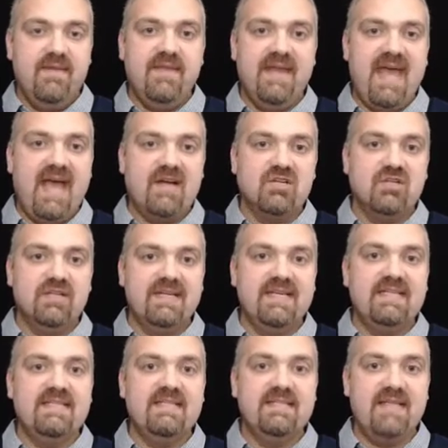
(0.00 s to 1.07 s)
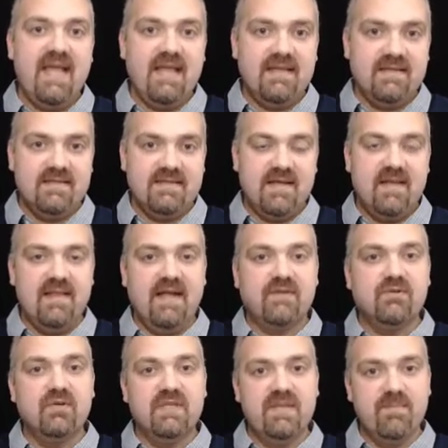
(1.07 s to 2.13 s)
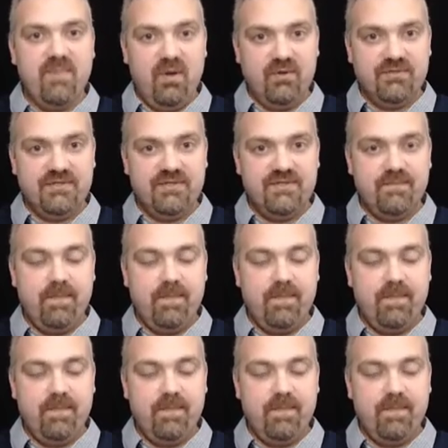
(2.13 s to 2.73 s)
that actually sends electrical impulses.